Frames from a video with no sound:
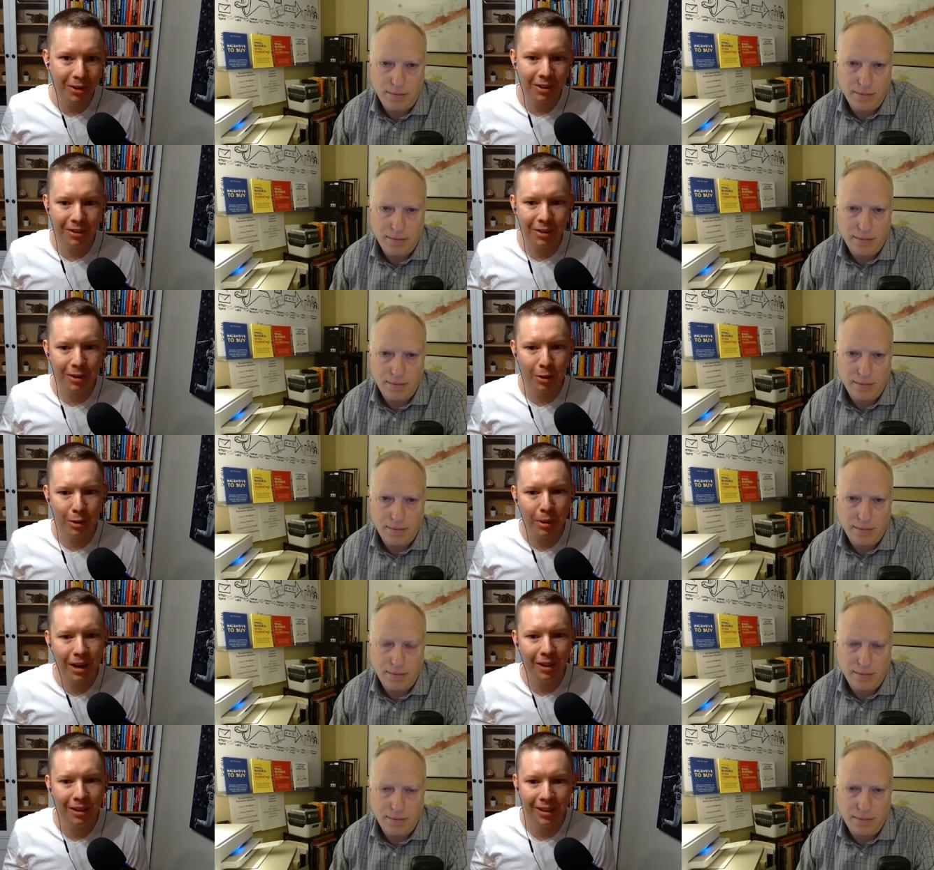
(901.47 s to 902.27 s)
Speaker 1: on
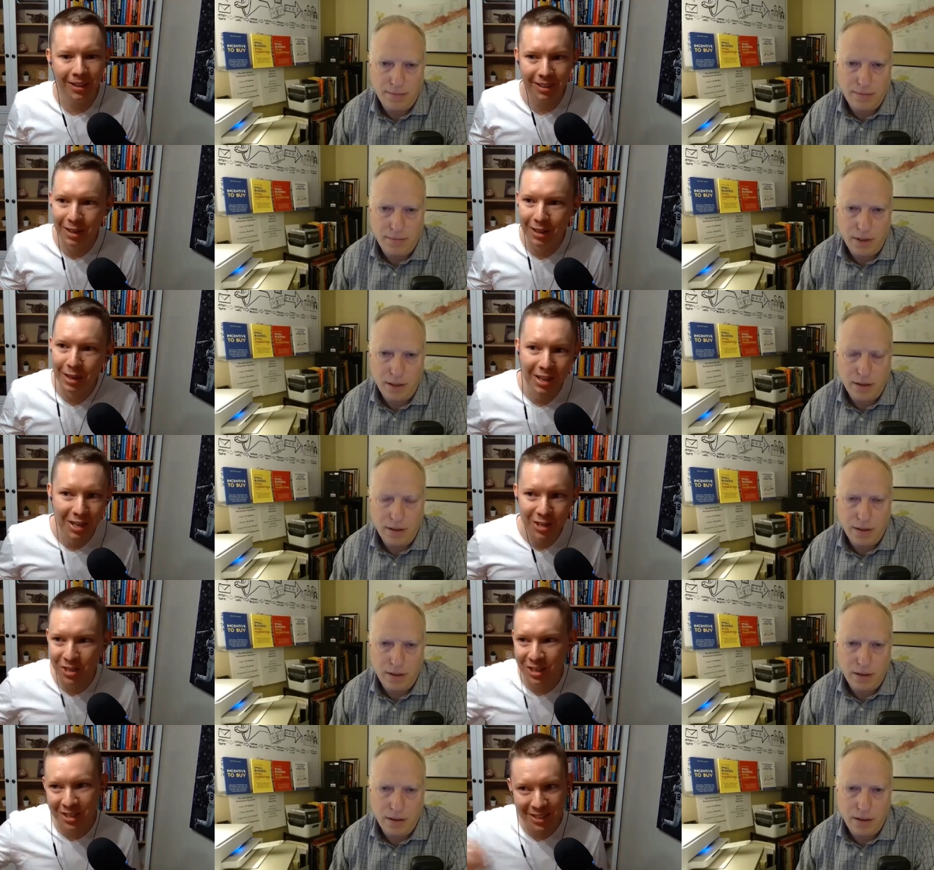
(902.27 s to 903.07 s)
autopilot. And
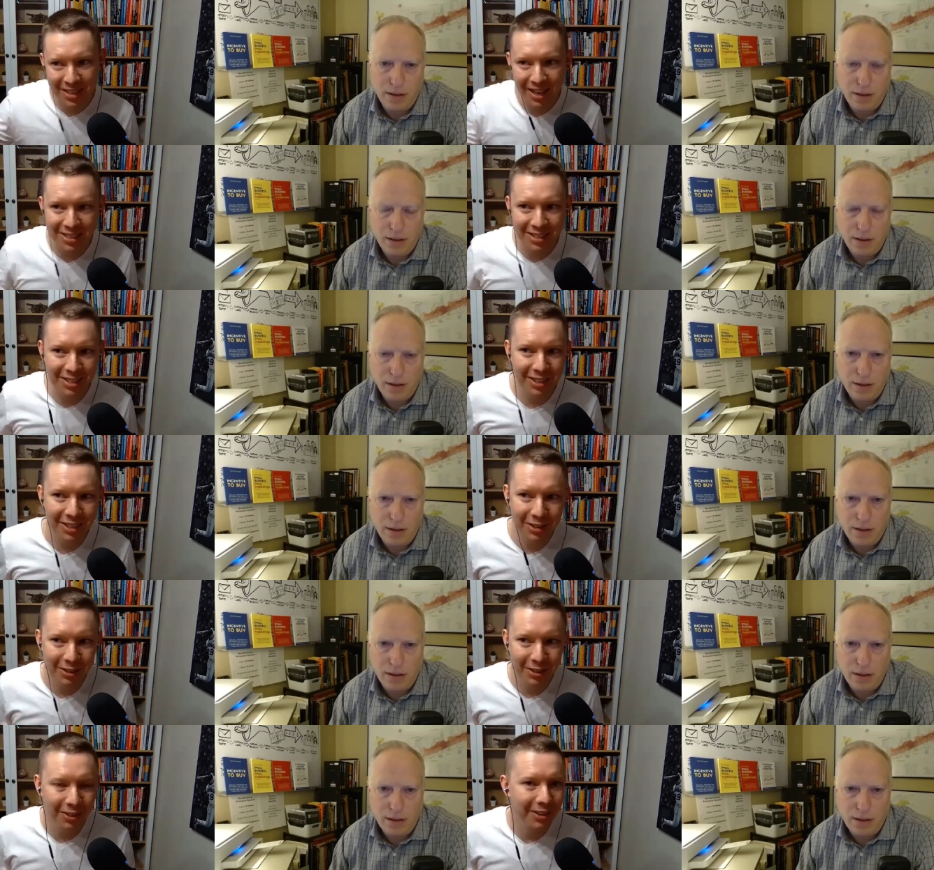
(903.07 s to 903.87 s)
she just has to, you
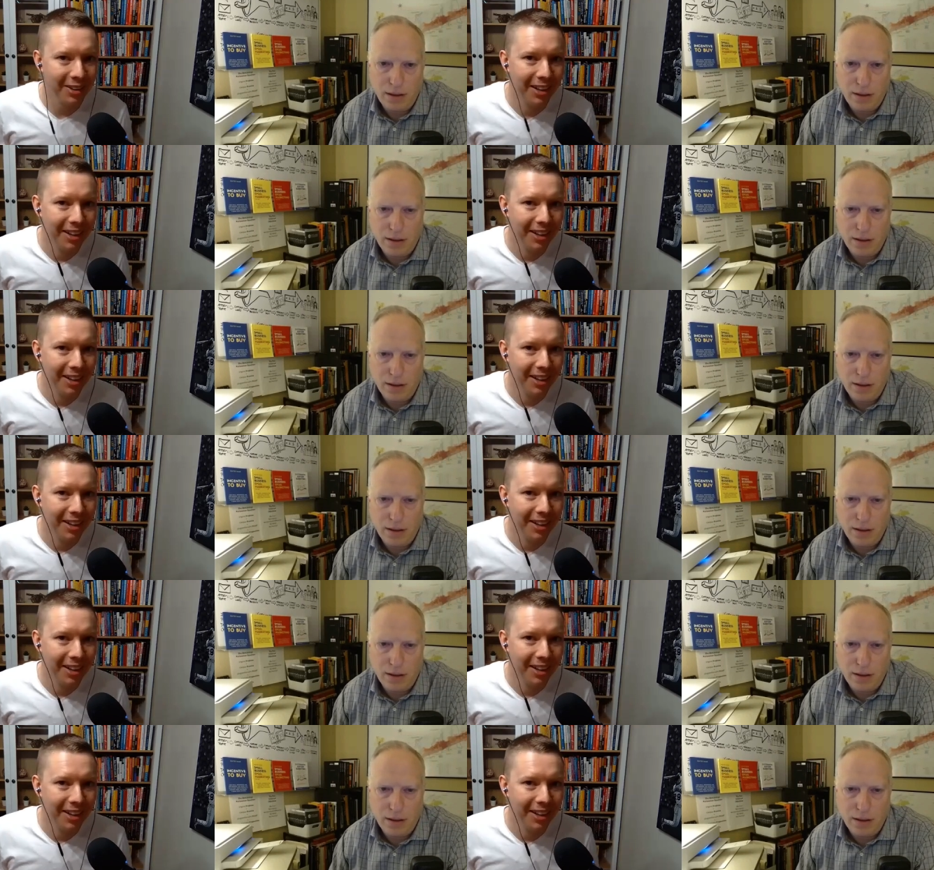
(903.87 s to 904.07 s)
know, a